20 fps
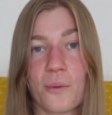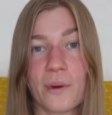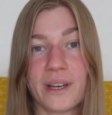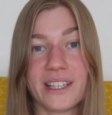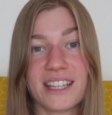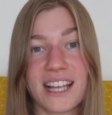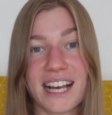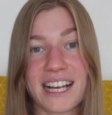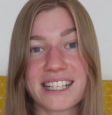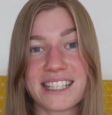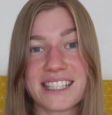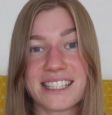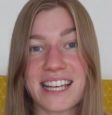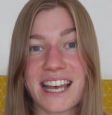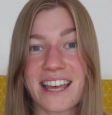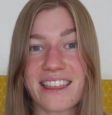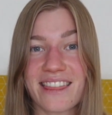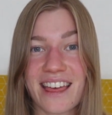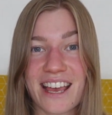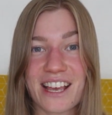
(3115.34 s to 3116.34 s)
We'd like to
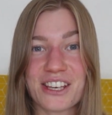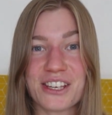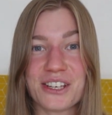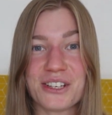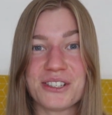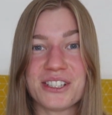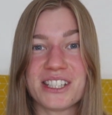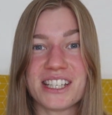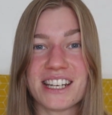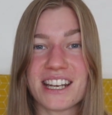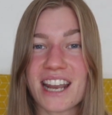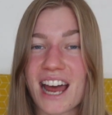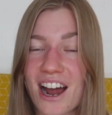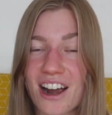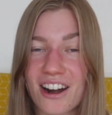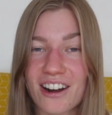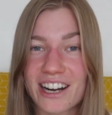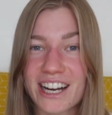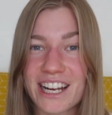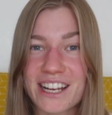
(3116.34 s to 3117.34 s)
say thank you to
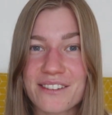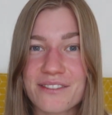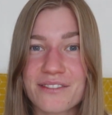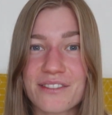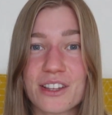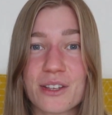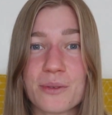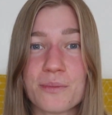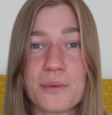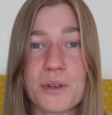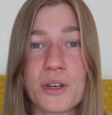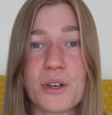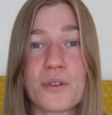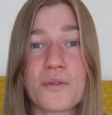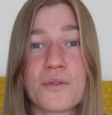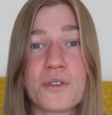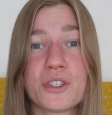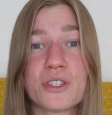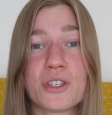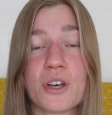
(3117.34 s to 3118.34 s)
Nari for the
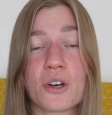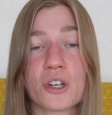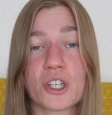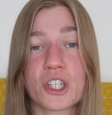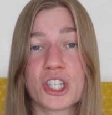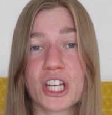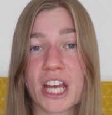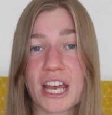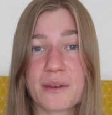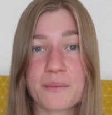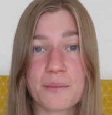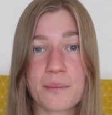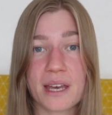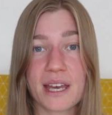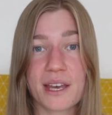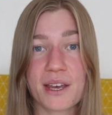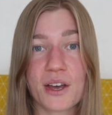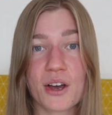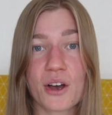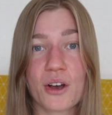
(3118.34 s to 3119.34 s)
beautiful song Shape
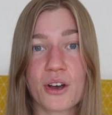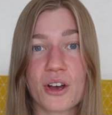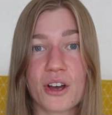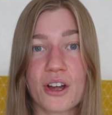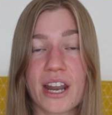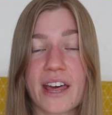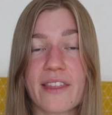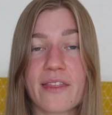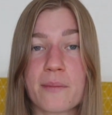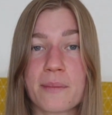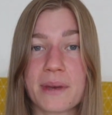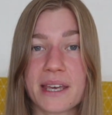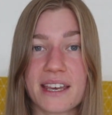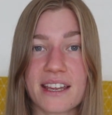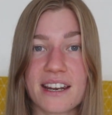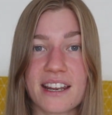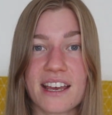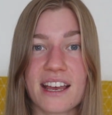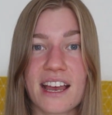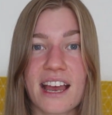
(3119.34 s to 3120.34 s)
Me, heard at the
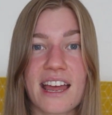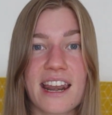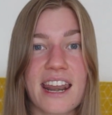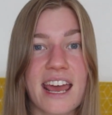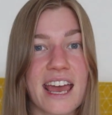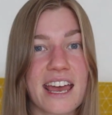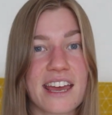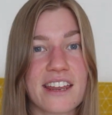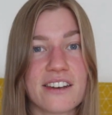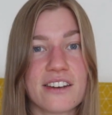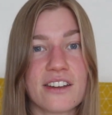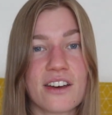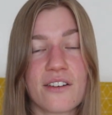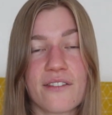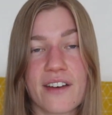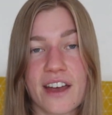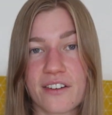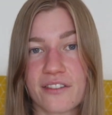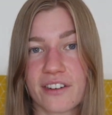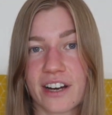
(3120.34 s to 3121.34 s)
beginning and end
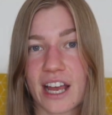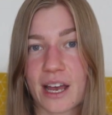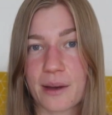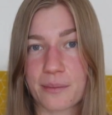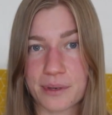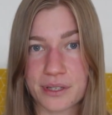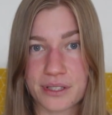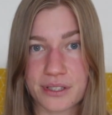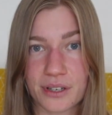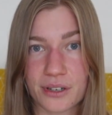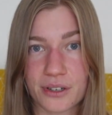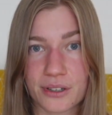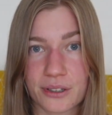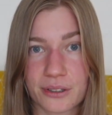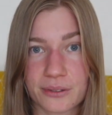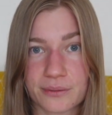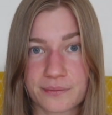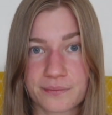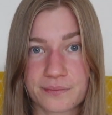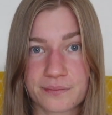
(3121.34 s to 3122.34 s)
of every episode.
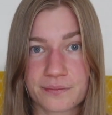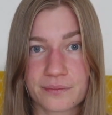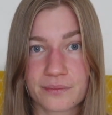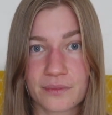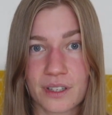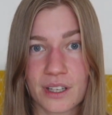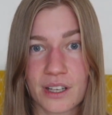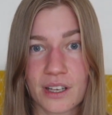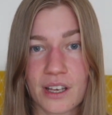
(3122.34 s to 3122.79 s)
Nobody